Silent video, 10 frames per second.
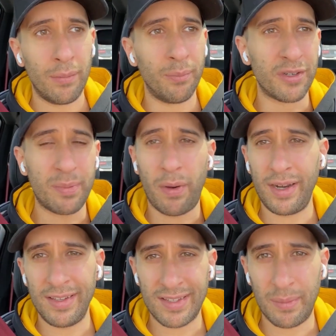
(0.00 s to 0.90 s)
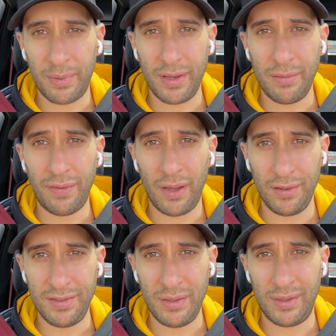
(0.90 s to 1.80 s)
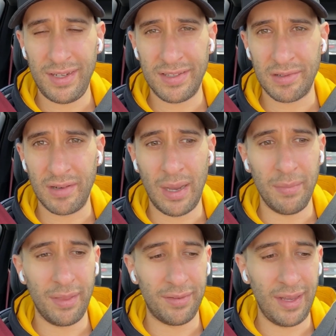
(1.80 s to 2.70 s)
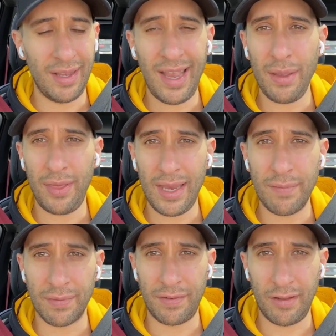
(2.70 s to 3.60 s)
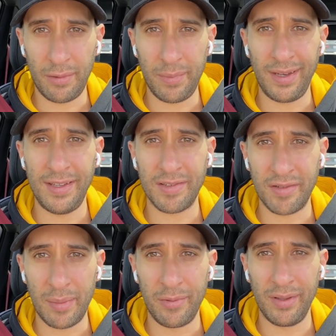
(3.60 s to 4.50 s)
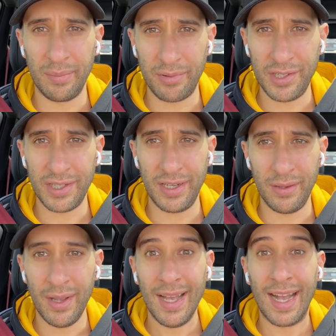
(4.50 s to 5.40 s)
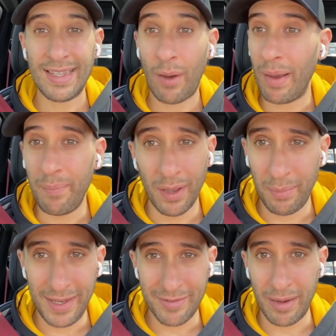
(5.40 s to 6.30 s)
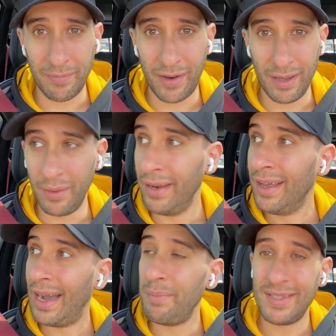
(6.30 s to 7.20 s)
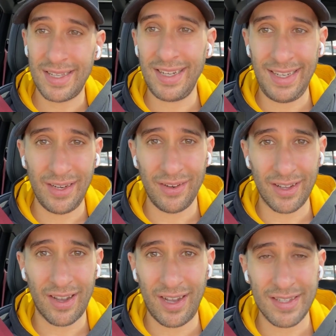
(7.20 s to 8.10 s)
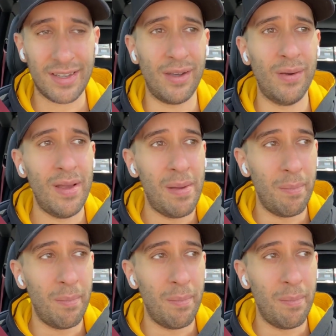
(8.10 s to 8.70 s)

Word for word: Responding to somebody who follows you on Instagram and saying, hey, thank you for following me on Instagram. I really appreciate you. That's how I built my Instagram following. I'd be sitting here at a Costco